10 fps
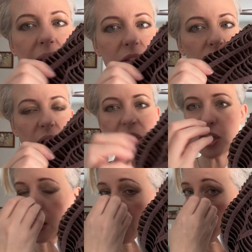of stretch
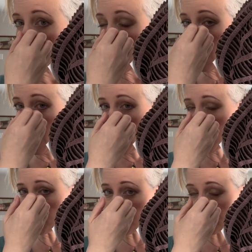in it. I
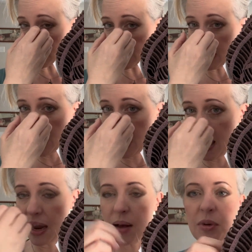am a petite
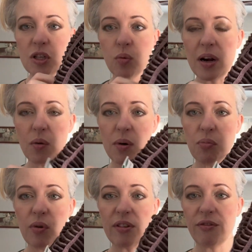head, I'm a
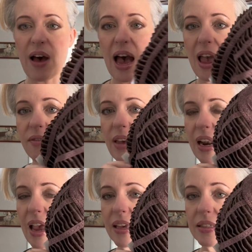21.5, and
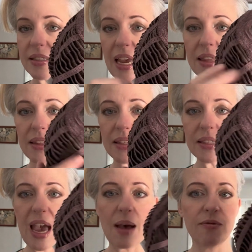I can say that this
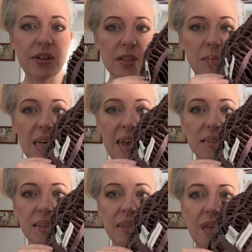cap fits me
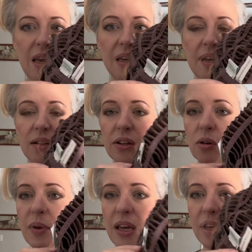nicely, taking in a
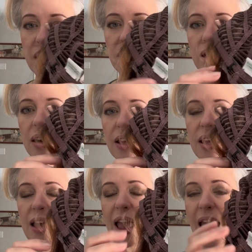little bit here
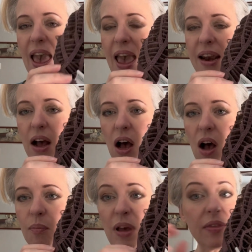
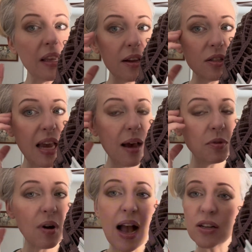And the ear
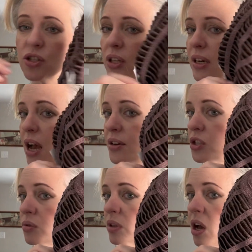tabs are actually not
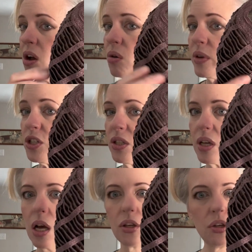too low, which is
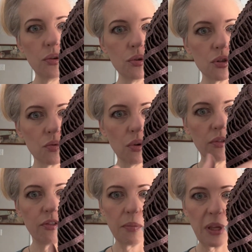unusual
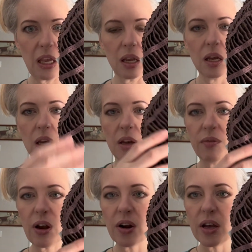for me,
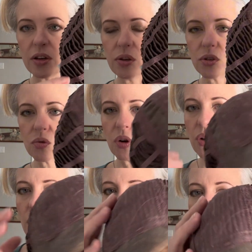very
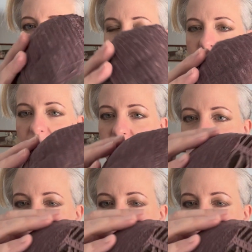unusual. Okay, so